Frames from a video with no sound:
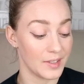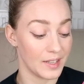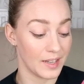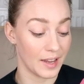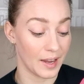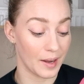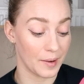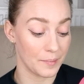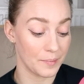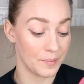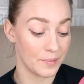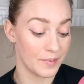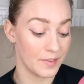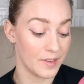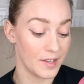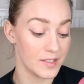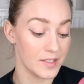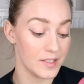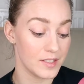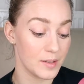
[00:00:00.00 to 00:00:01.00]
yeah,
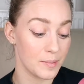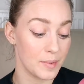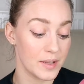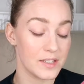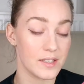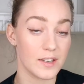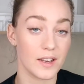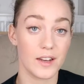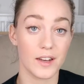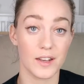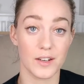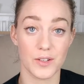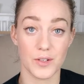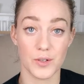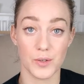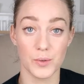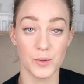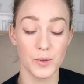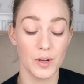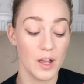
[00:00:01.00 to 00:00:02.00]
this is the best I can
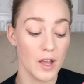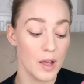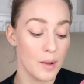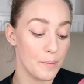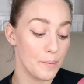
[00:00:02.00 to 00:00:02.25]
do.